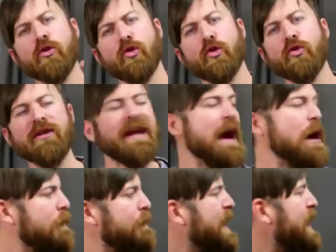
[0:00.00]
learning
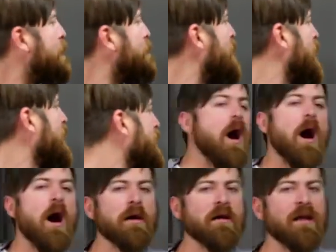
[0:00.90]
how to make money
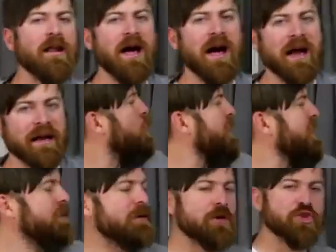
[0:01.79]
online,
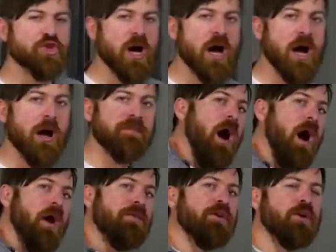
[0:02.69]
quitting their jobs
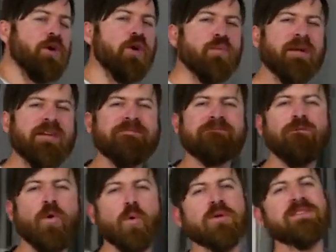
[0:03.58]
on their own. We have
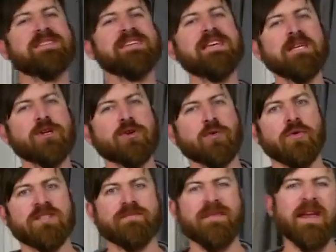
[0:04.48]
14-year-olds